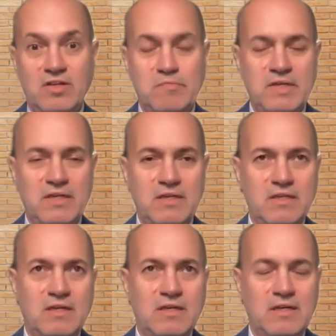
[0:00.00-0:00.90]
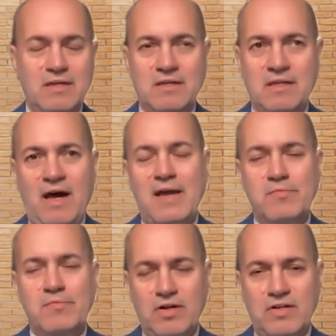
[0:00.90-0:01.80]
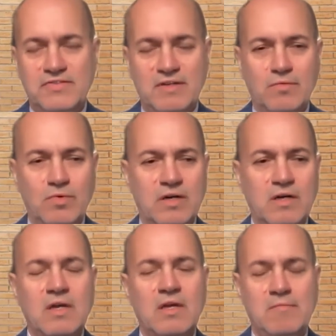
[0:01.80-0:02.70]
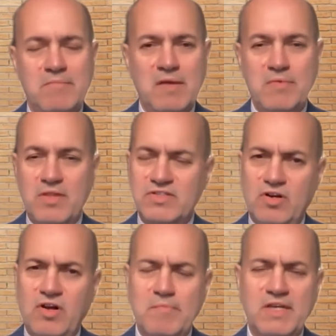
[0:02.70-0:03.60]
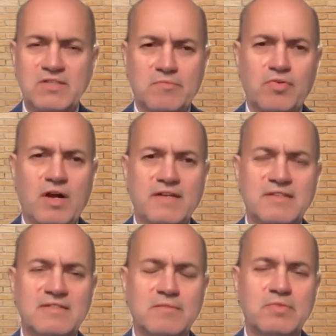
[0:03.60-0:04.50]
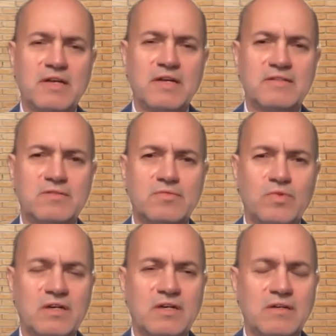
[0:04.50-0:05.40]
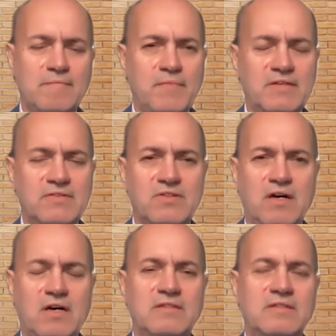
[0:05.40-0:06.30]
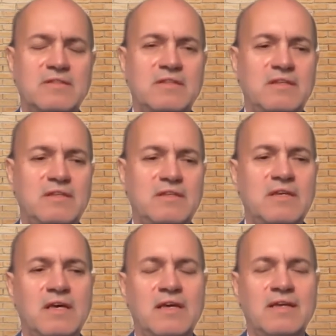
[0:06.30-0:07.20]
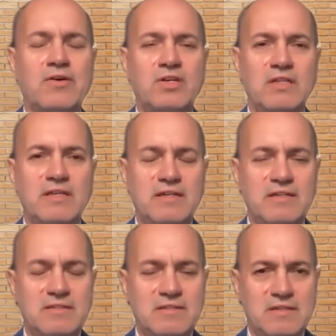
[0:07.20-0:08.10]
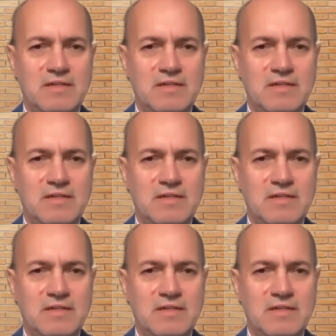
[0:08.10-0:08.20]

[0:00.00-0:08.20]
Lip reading: could be hybrid also, where maybe there is an automation process in place where, based on the calculated